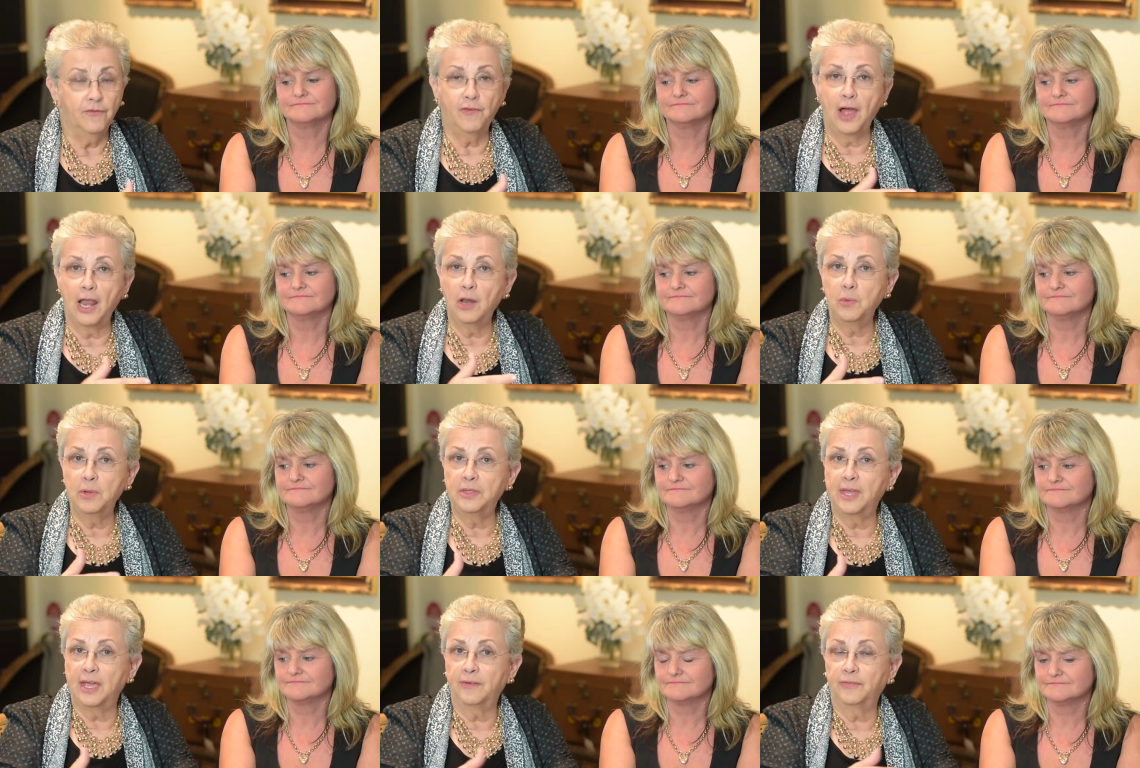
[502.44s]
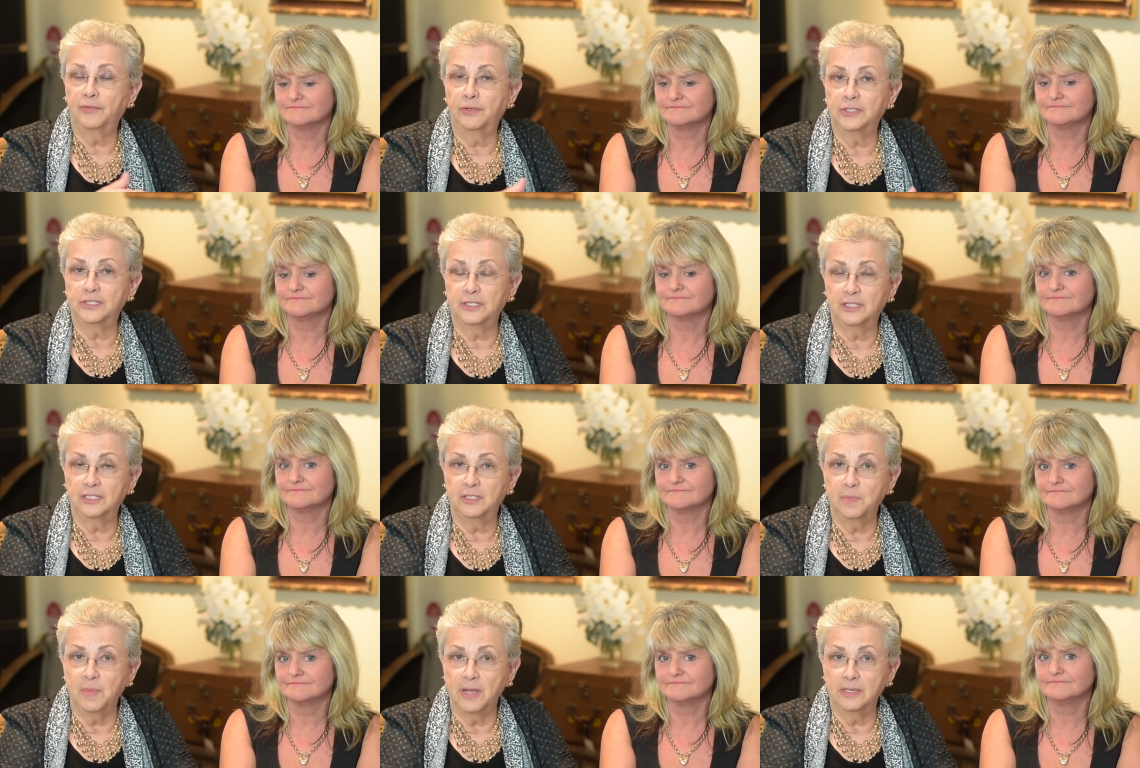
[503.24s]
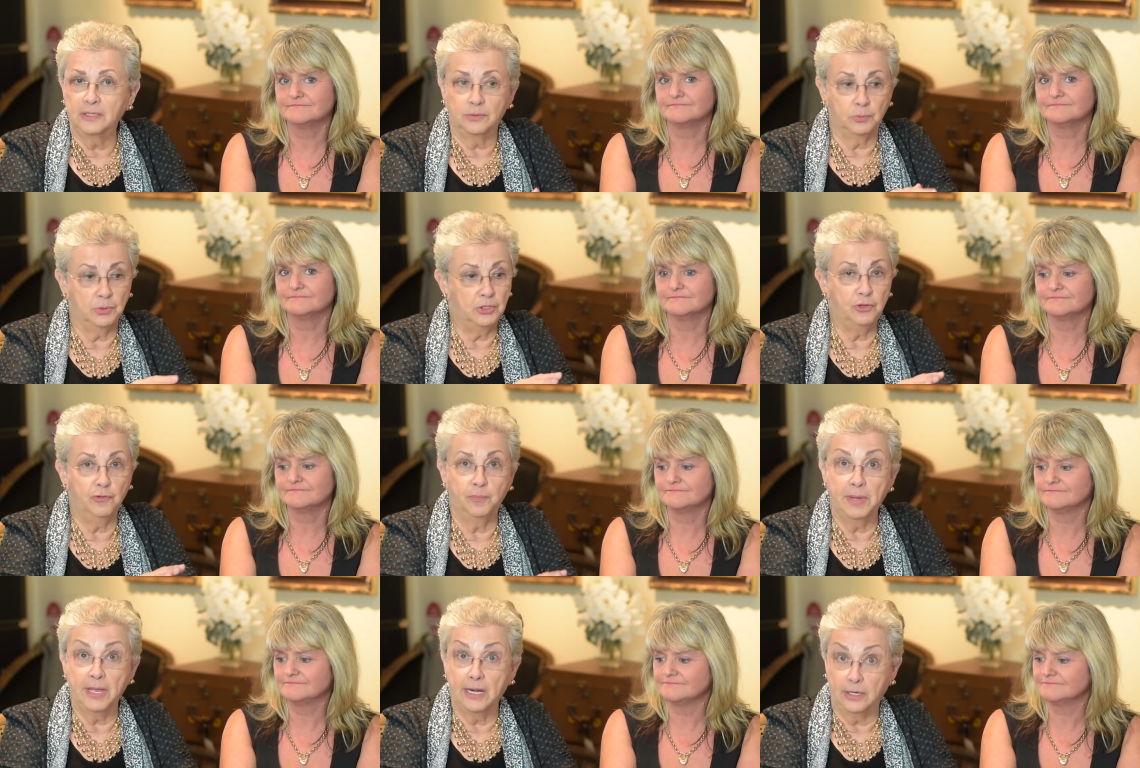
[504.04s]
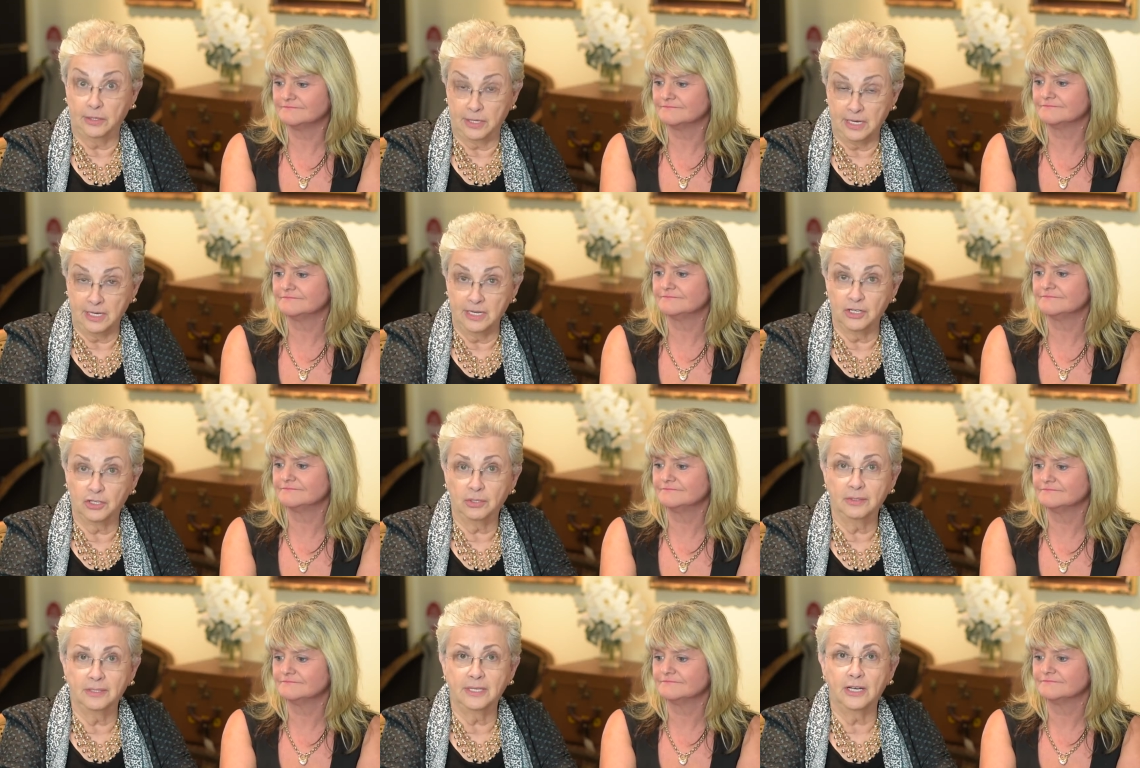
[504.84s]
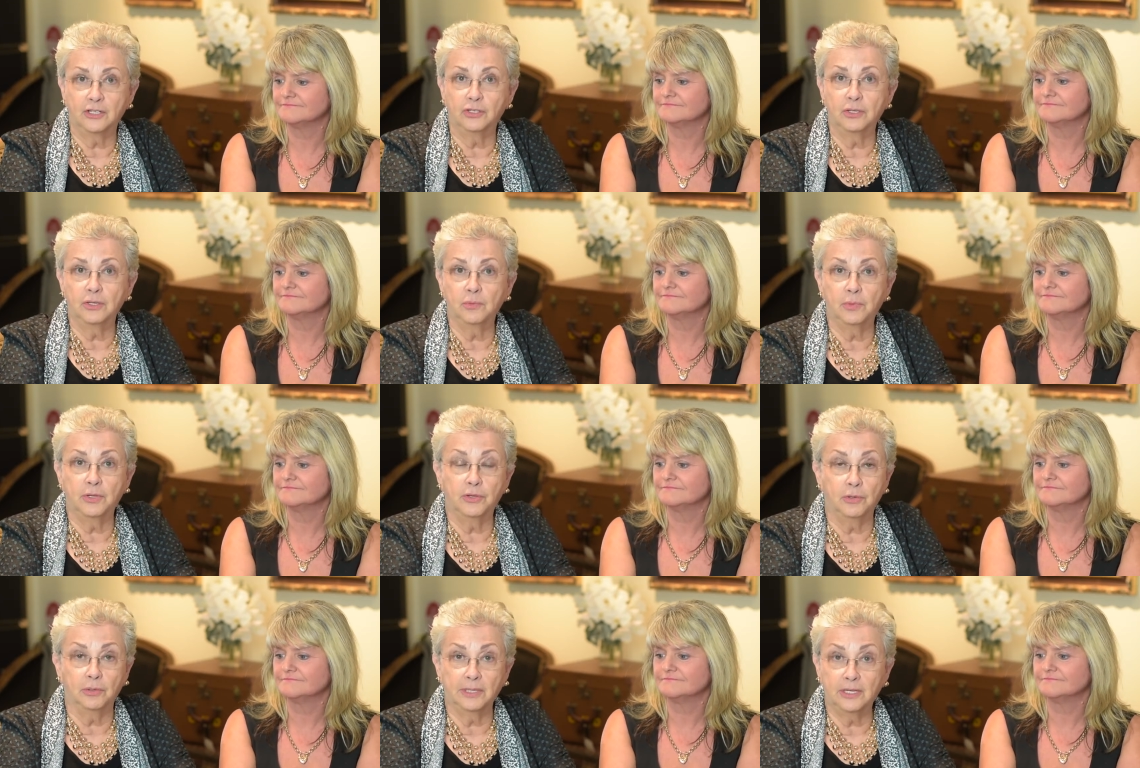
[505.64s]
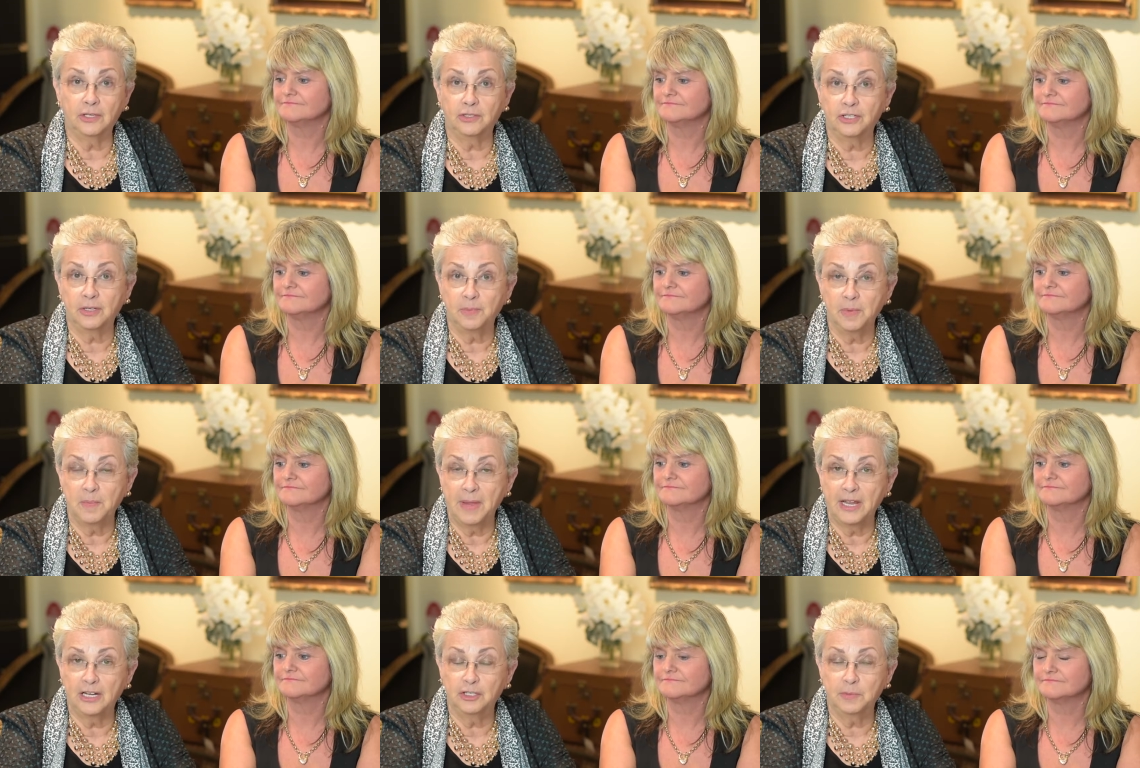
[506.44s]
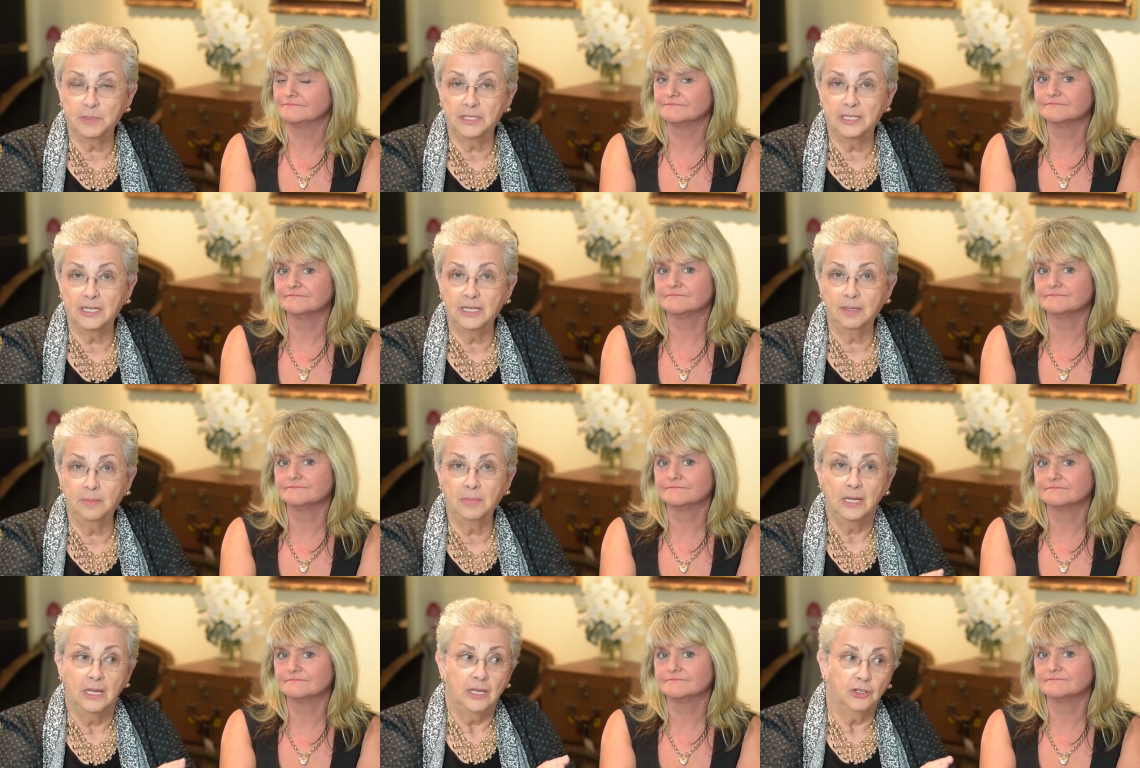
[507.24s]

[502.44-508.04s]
Speaker 1: Following that first six months, when you've been at the initial session with your leadership and management team,